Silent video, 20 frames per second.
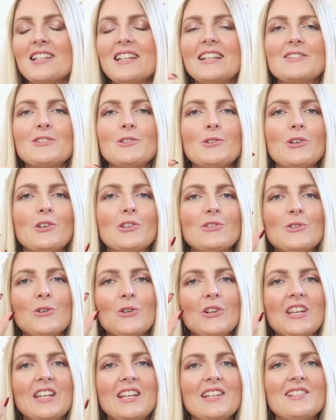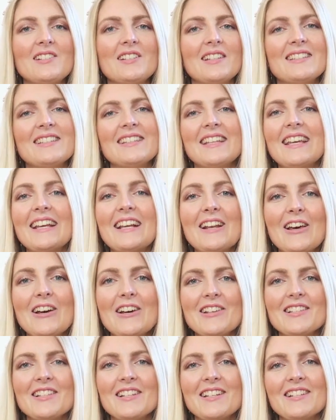little Turkish tea
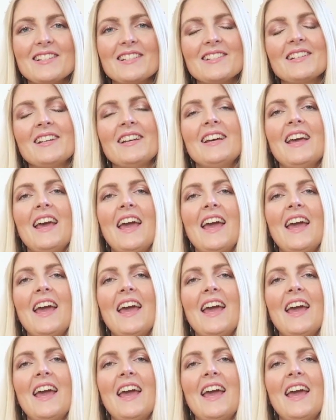glasses